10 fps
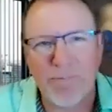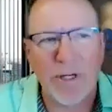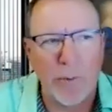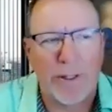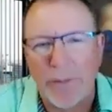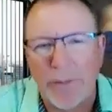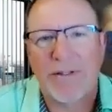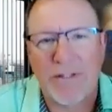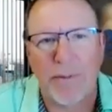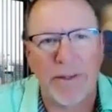pretty quickly,
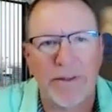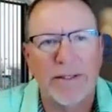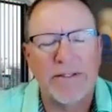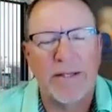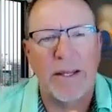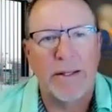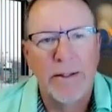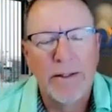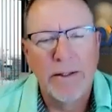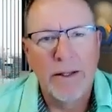but some of the things take
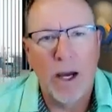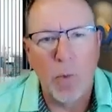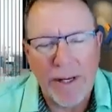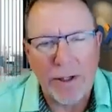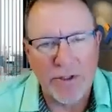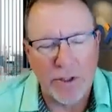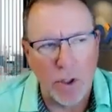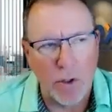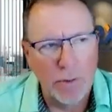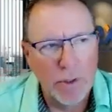a week or
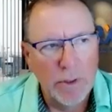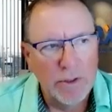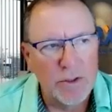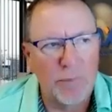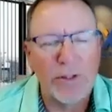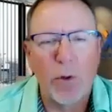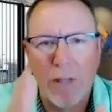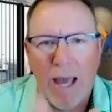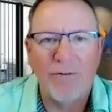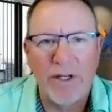so. So if we go
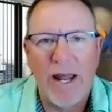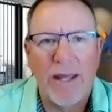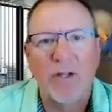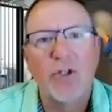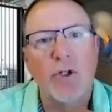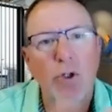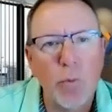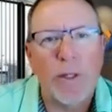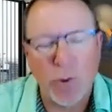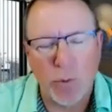live today, in 2
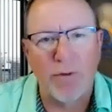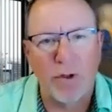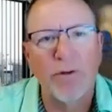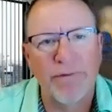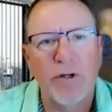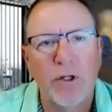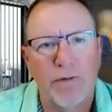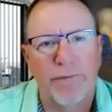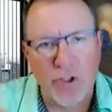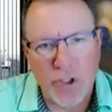weeks, we'll have a good feel
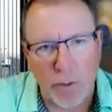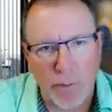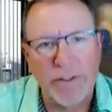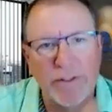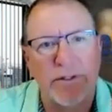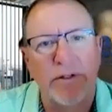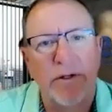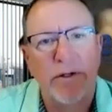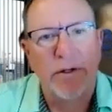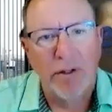for showings and
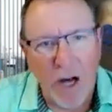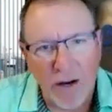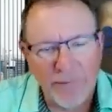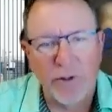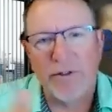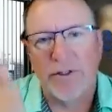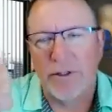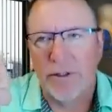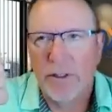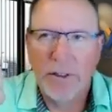offers
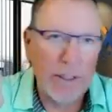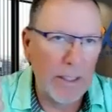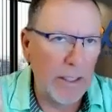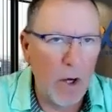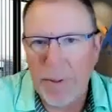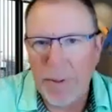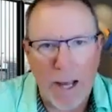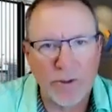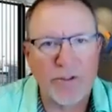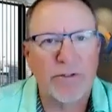and open
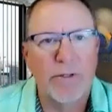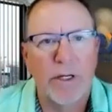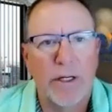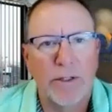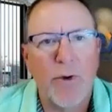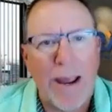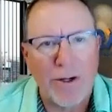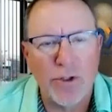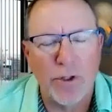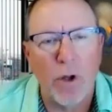house
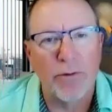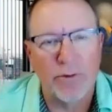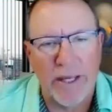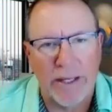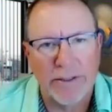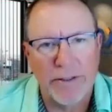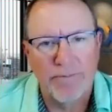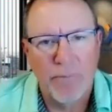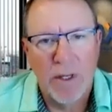traction, all those things.